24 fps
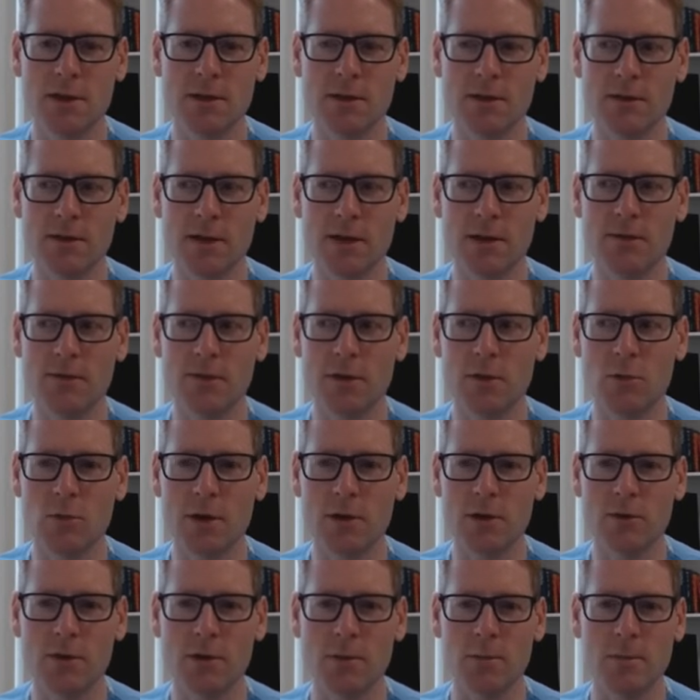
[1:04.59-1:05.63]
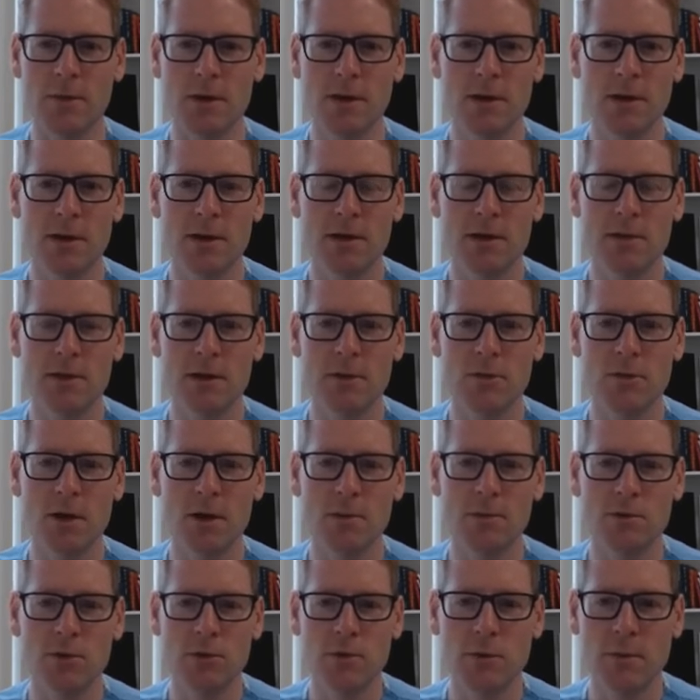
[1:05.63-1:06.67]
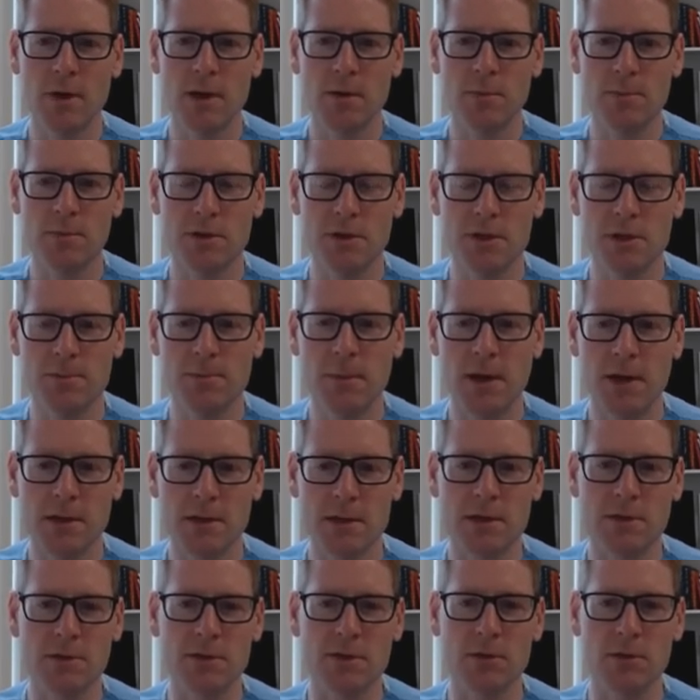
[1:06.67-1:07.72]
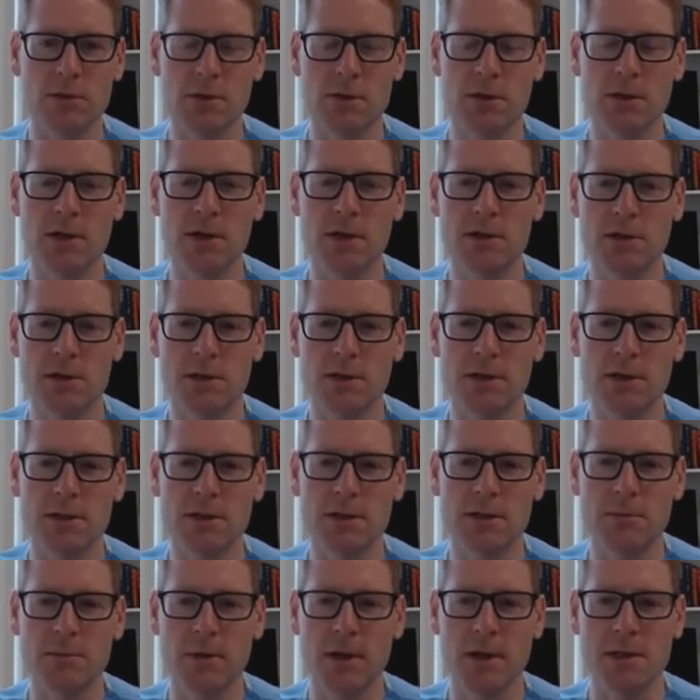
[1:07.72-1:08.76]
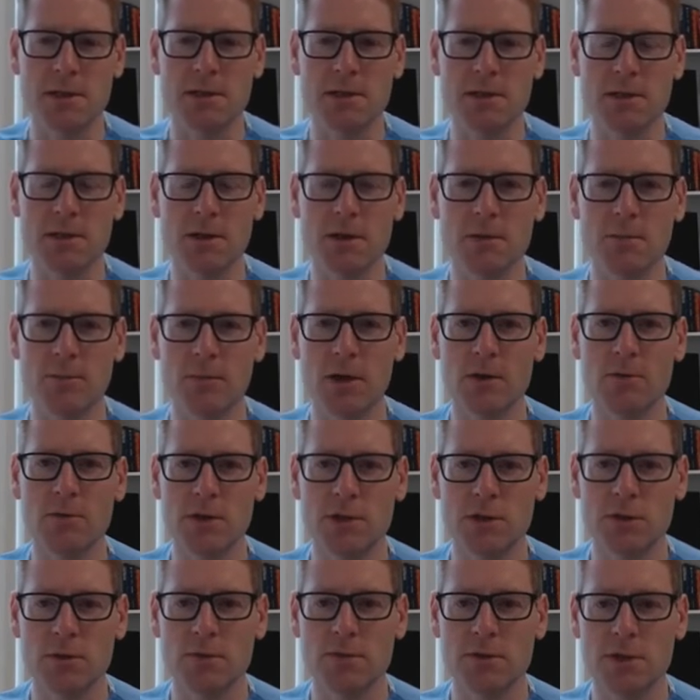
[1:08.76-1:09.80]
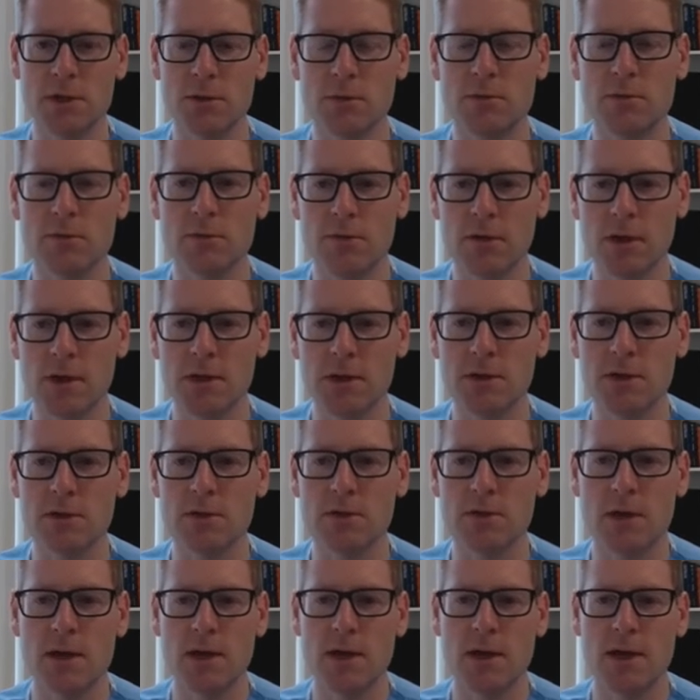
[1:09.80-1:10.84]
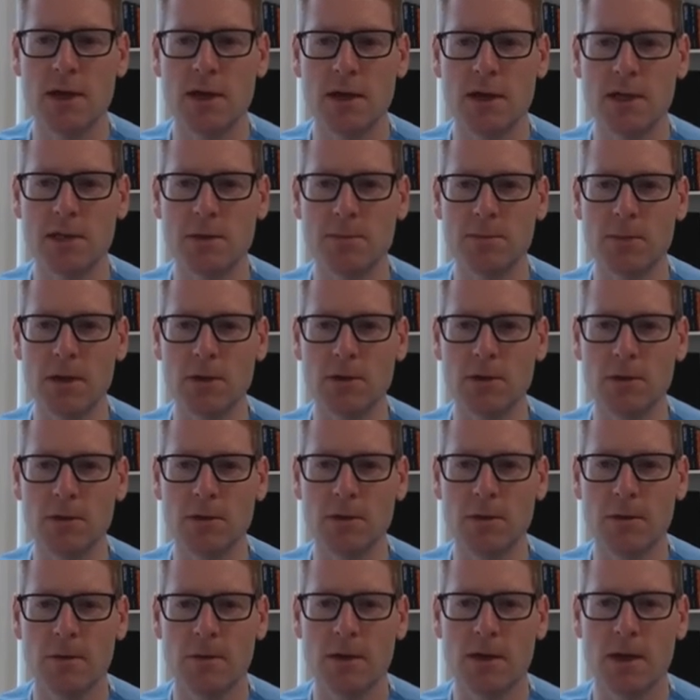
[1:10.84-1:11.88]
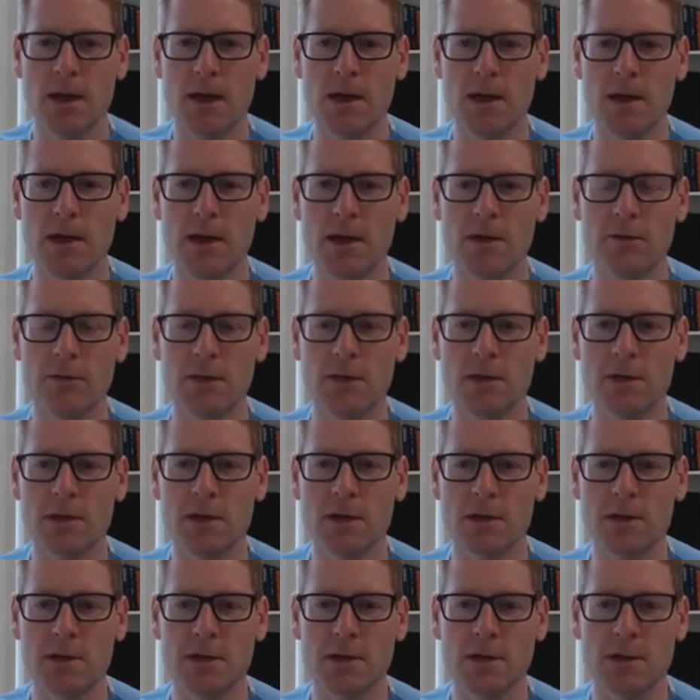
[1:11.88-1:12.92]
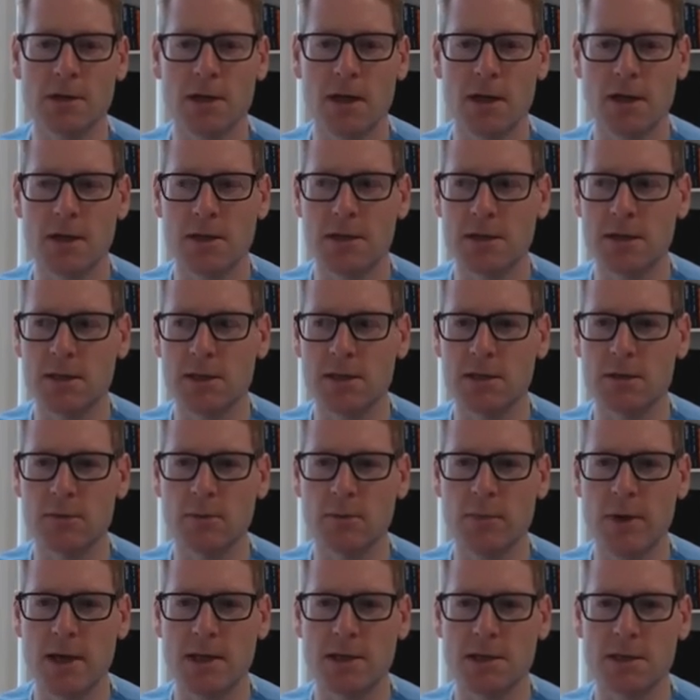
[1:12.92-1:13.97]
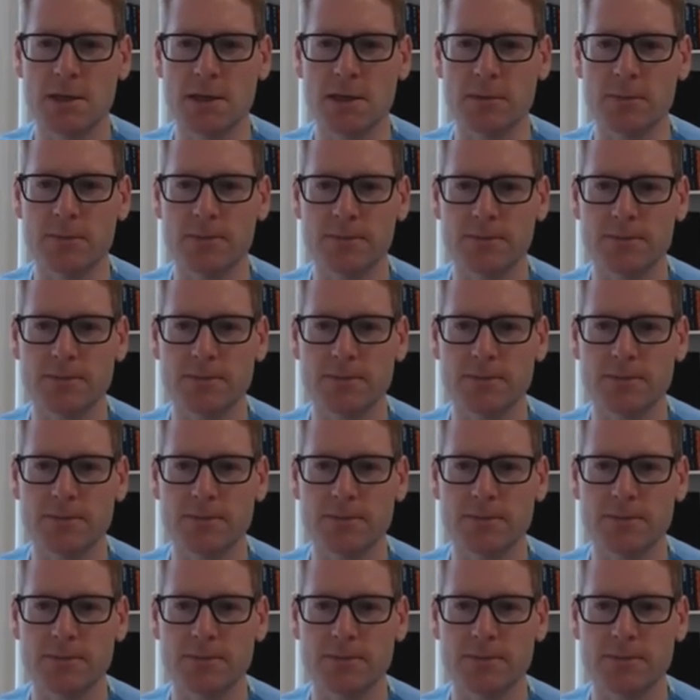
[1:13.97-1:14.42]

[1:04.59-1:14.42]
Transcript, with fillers: And thank you for the welcome. So I'm talking about perspectives on conduction system pacing, by which obviously we refer to his bundle and left conducting system pacing.